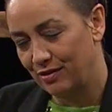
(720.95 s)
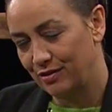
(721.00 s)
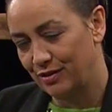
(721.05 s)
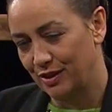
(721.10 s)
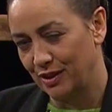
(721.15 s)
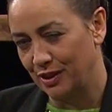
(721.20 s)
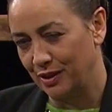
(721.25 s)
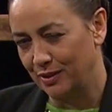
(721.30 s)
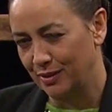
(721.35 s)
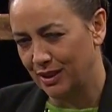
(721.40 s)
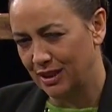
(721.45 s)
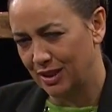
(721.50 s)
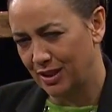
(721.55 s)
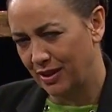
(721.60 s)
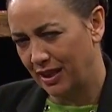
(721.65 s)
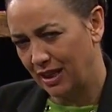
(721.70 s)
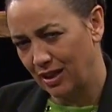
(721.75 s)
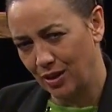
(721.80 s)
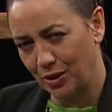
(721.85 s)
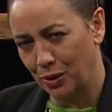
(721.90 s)
for you. What
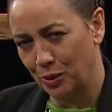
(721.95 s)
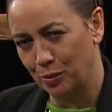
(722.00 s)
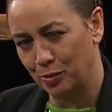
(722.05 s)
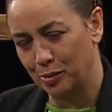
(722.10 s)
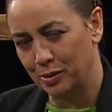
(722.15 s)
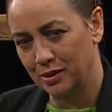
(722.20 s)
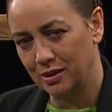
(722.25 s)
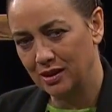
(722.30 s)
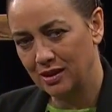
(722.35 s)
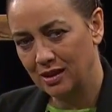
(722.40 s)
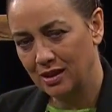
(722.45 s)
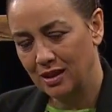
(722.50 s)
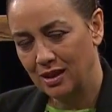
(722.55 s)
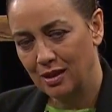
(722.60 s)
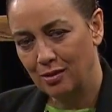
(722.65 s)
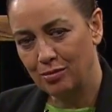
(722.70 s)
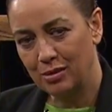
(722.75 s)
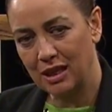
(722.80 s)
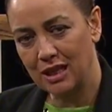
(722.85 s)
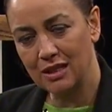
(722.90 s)
great hope.
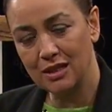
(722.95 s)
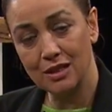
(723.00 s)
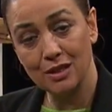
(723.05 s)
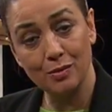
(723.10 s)
Plans